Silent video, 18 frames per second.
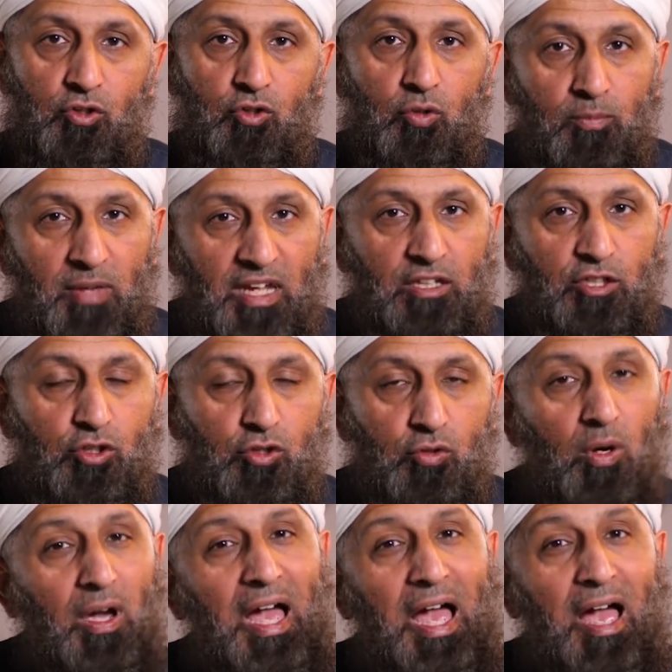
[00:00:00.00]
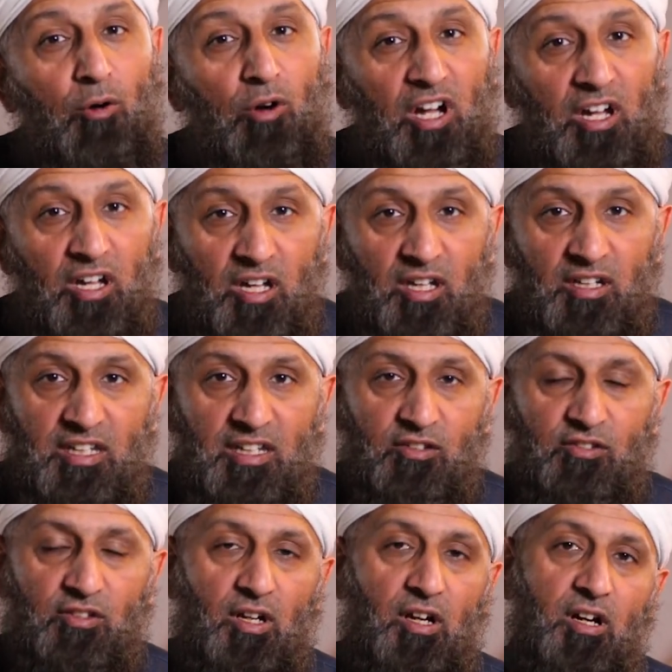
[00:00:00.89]
to make sure our
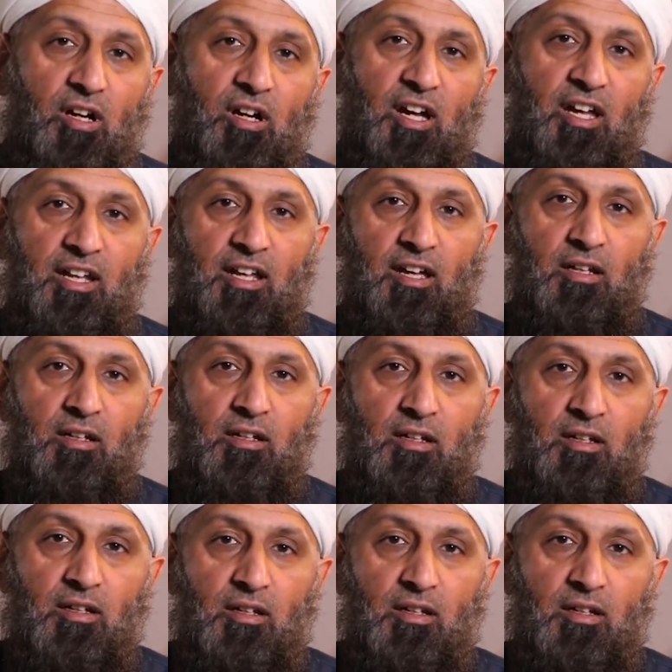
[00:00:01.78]
earnings are halal.